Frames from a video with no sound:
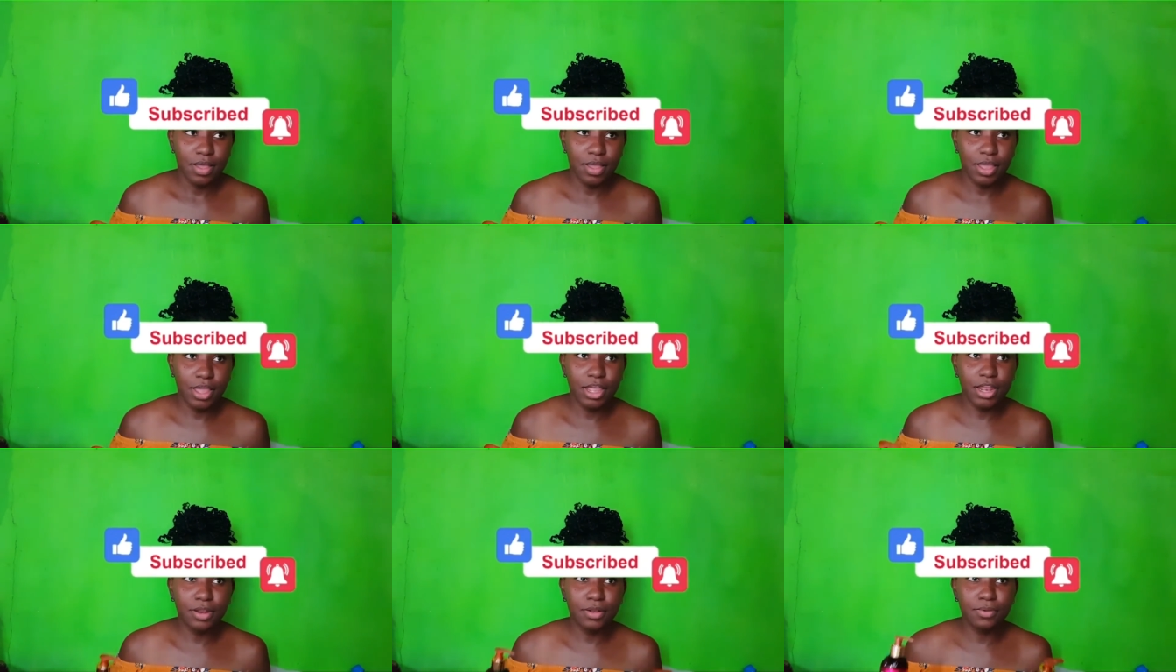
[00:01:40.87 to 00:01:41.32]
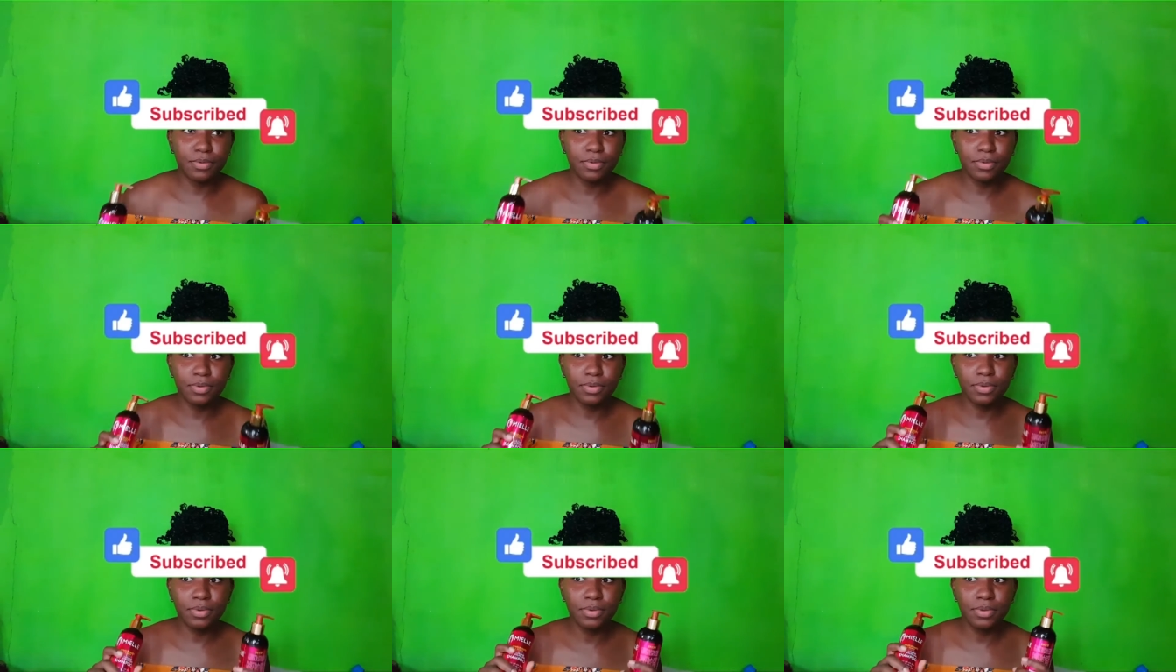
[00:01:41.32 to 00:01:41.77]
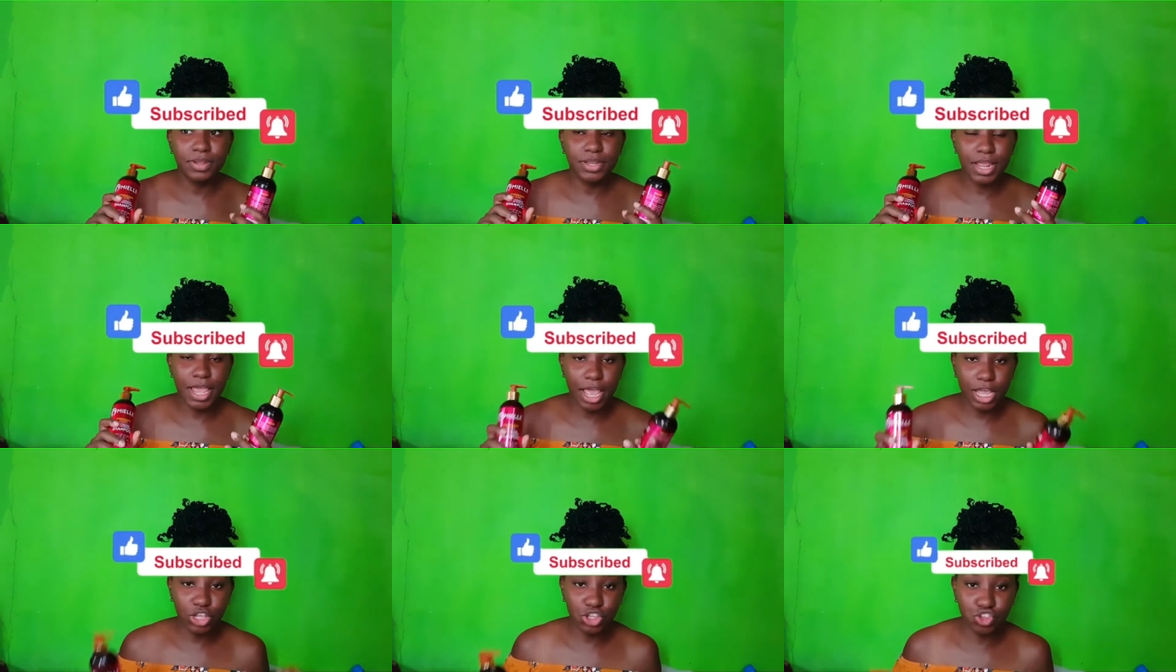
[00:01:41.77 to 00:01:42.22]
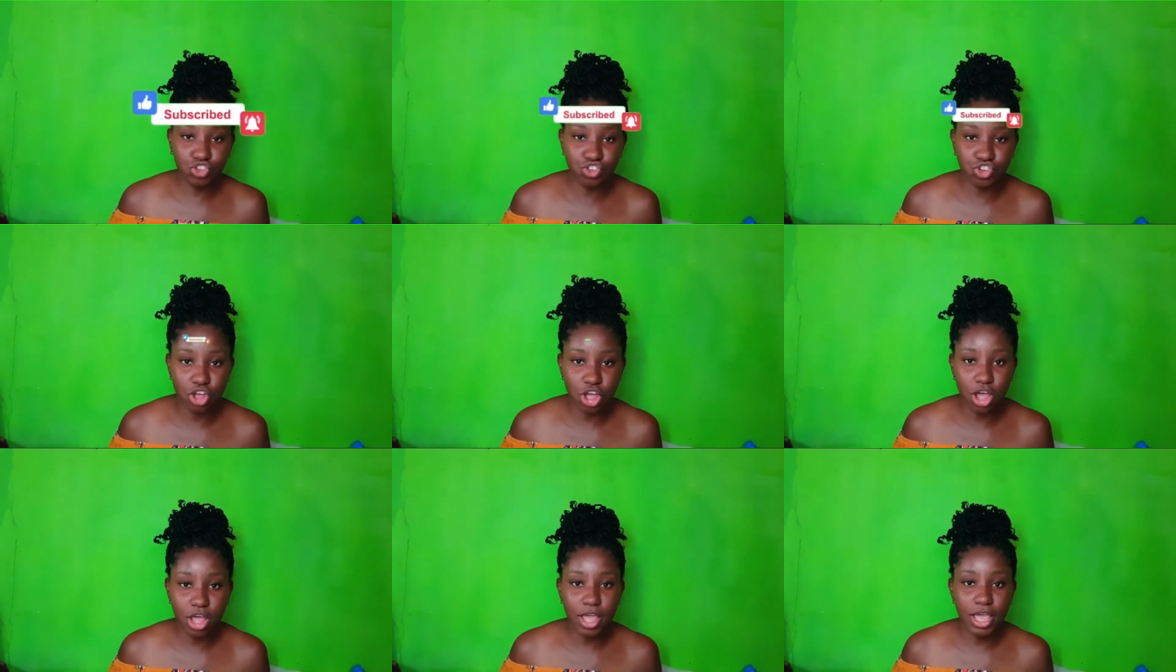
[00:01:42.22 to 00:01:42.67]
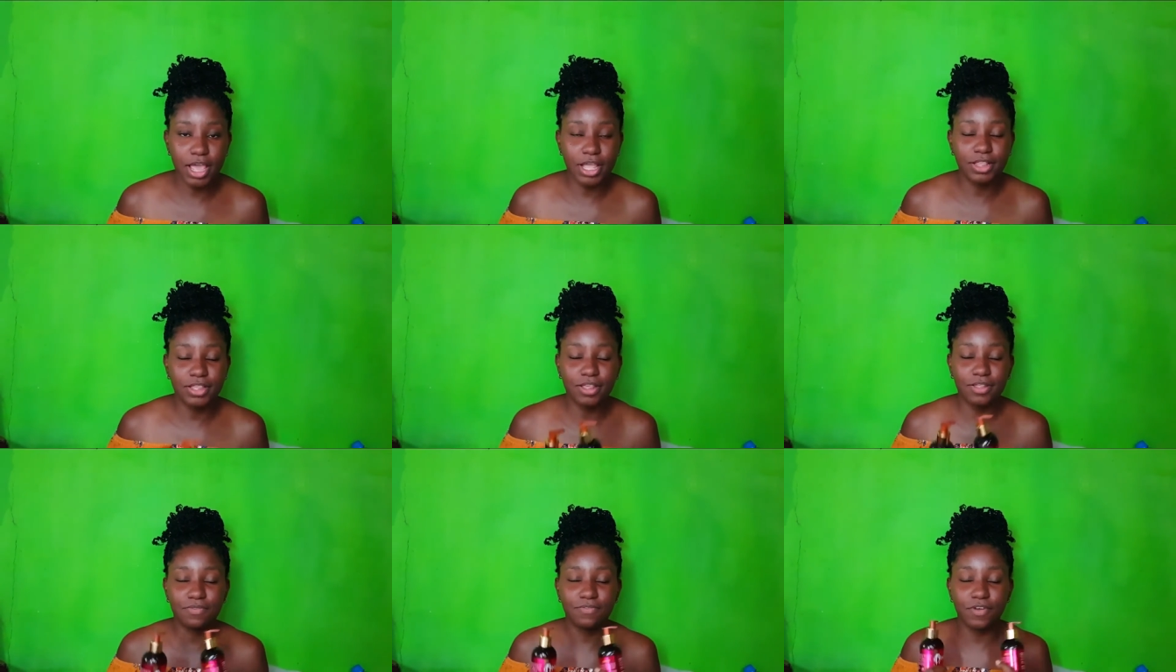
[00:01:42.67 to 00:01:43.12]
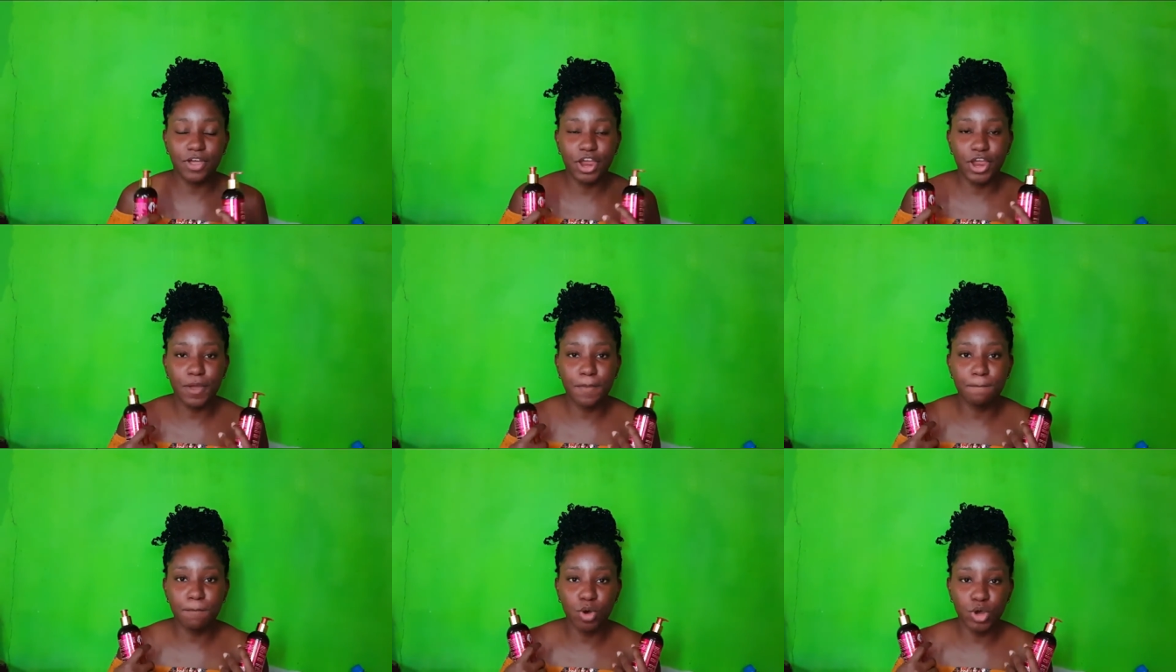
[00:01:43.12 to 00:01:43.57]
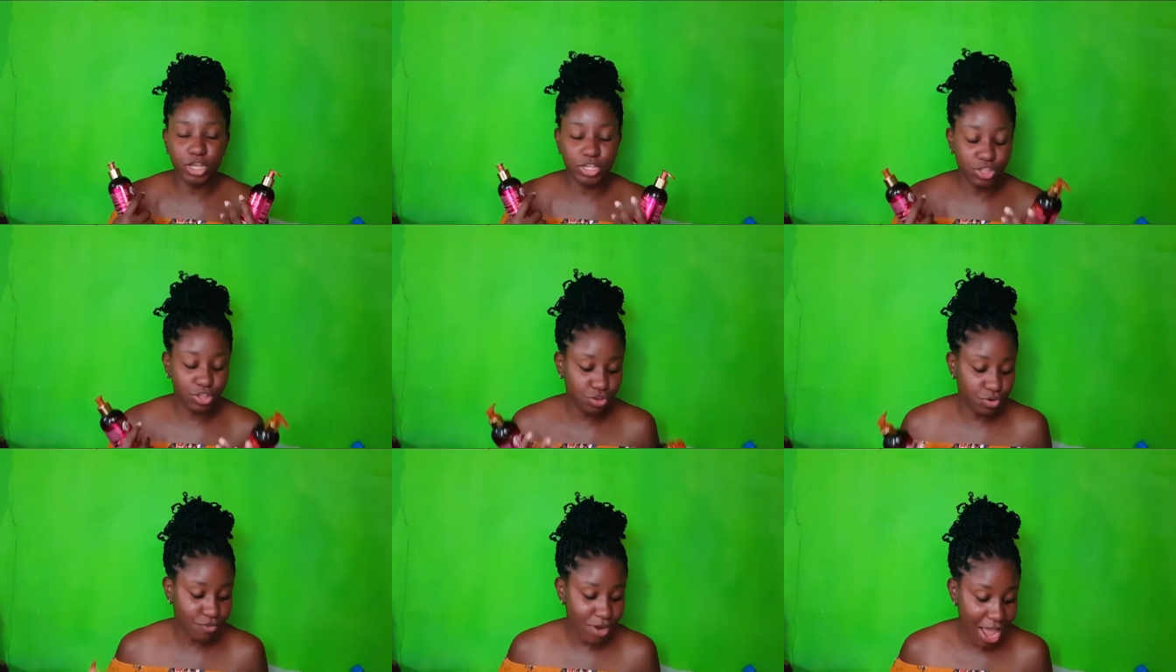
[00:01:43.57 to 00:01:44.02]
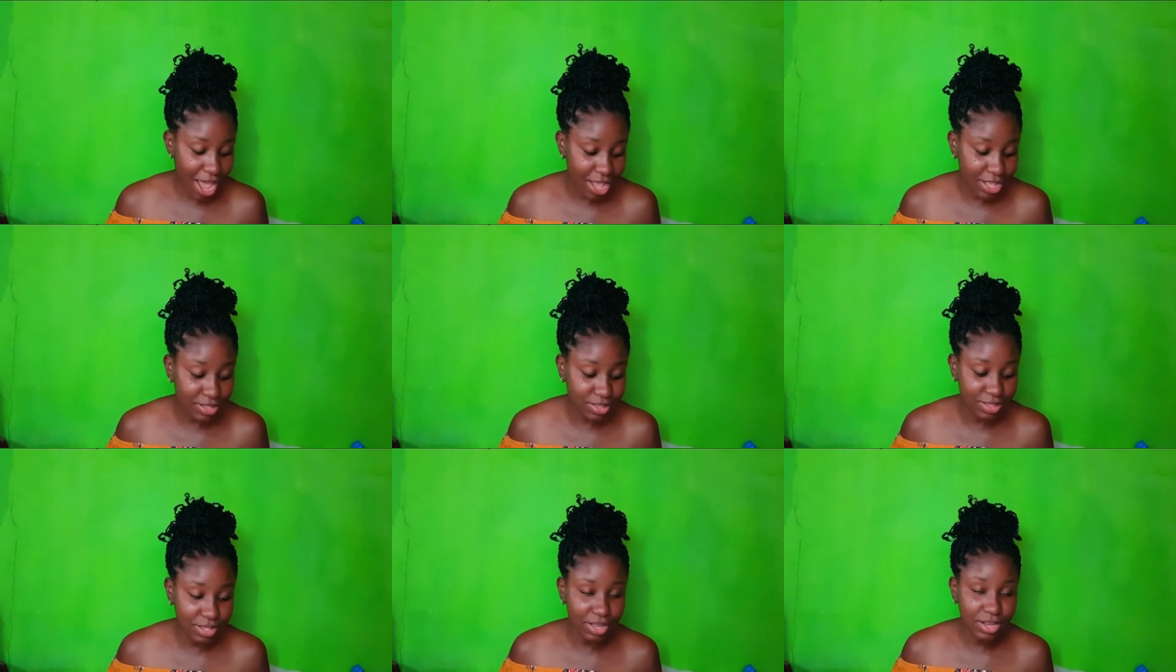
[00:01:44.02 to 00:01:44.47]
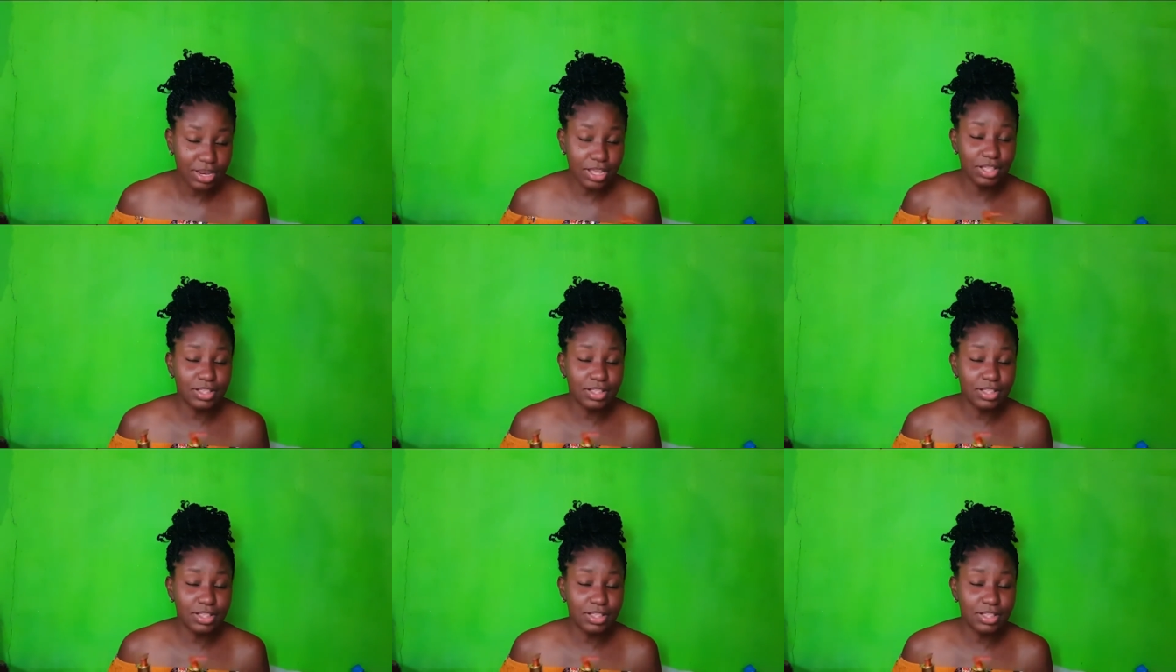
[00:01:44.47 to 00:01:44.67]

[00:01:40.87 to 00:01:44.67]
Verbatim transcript: in texture, it is very moisturizing,